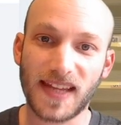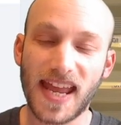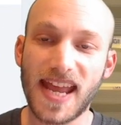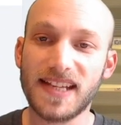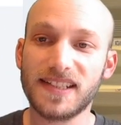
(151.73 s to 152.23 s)

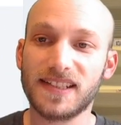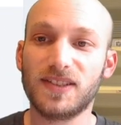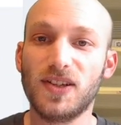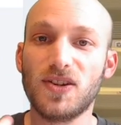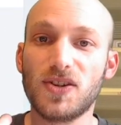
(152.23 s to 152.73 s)
And
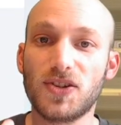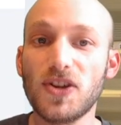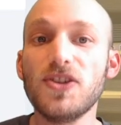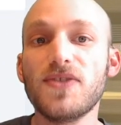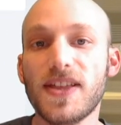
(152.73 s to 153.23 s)
to
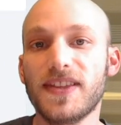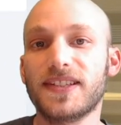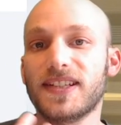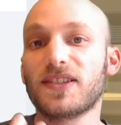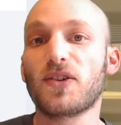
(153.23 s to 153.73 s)
show you that
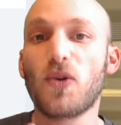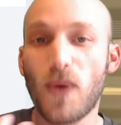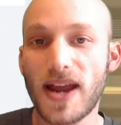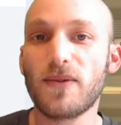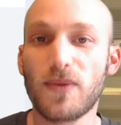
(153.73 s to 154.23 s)
this doesn't
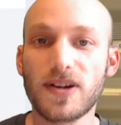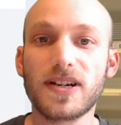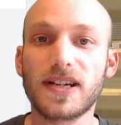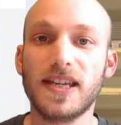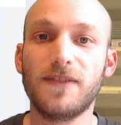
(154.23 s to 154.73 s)
quite
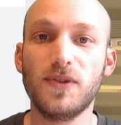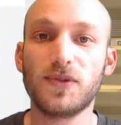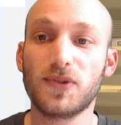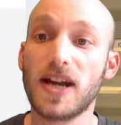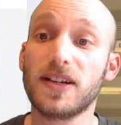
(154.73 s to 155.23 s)
work if you
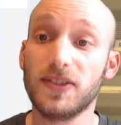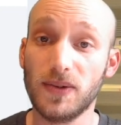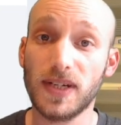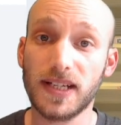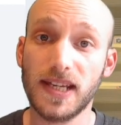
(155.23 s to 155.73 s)
try to
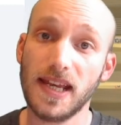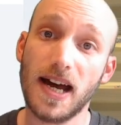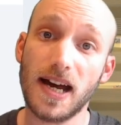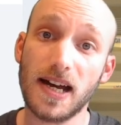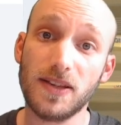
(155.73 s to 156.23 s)
do it
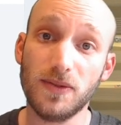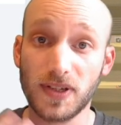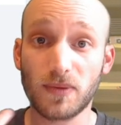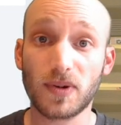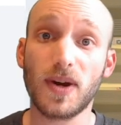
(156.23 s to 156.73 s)

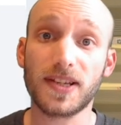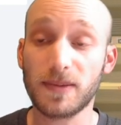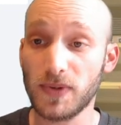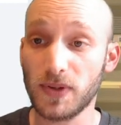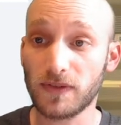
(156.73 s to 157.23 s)
using requests
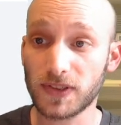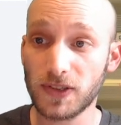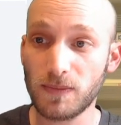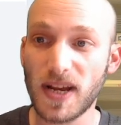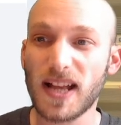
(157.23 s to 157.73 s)
and Beautiful
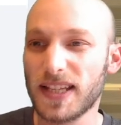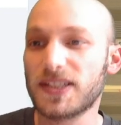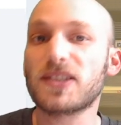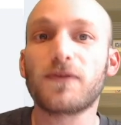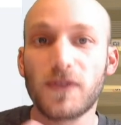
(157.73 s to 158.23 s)
Soup,
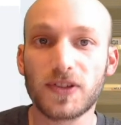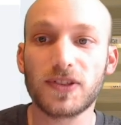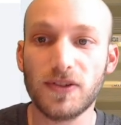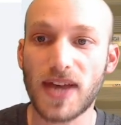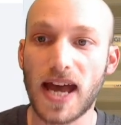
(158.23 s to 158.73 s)
let's just
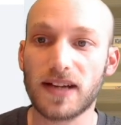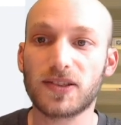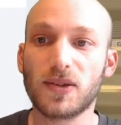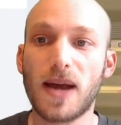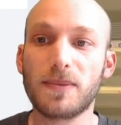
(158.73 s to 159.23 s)
first do that.
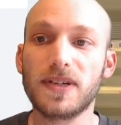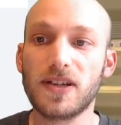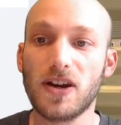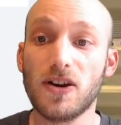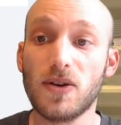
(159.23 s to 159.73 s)
So I'm
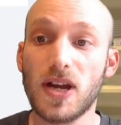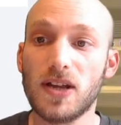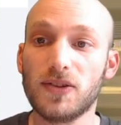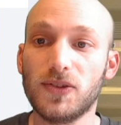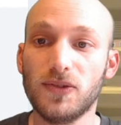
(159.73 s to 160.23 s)

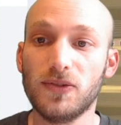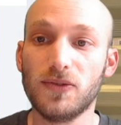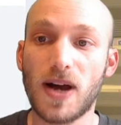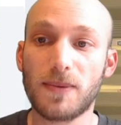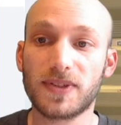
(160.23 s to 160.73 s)

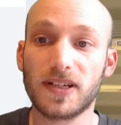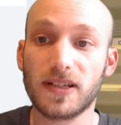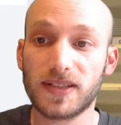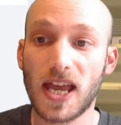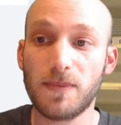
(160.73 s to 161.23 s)
just
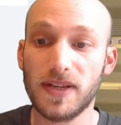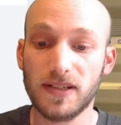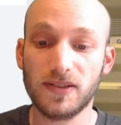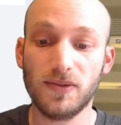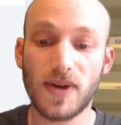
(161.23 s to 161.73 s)
going to type
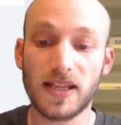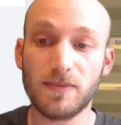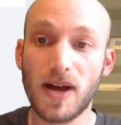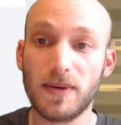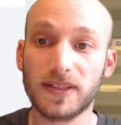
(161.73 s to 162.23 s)
into
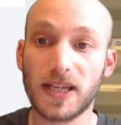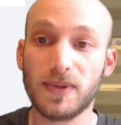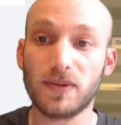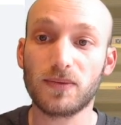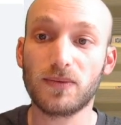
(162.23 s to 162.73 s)
Alibaba, I'll type
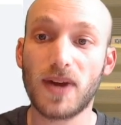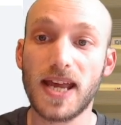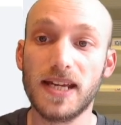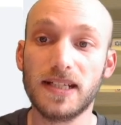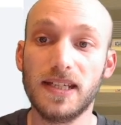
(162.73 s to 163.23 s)
in
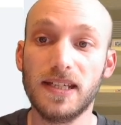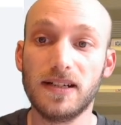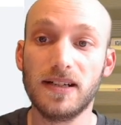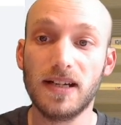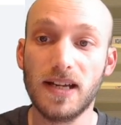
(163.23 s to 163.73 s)
riot
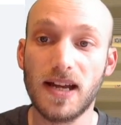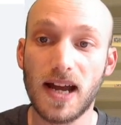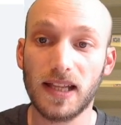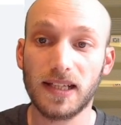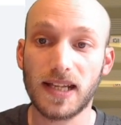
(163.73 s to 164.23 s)
gear,
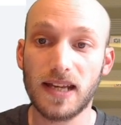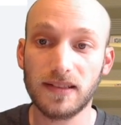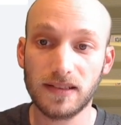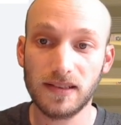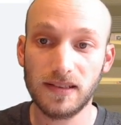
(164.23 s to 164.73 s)
I'll hit
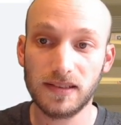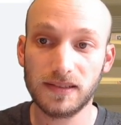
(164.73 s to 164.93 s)
enter.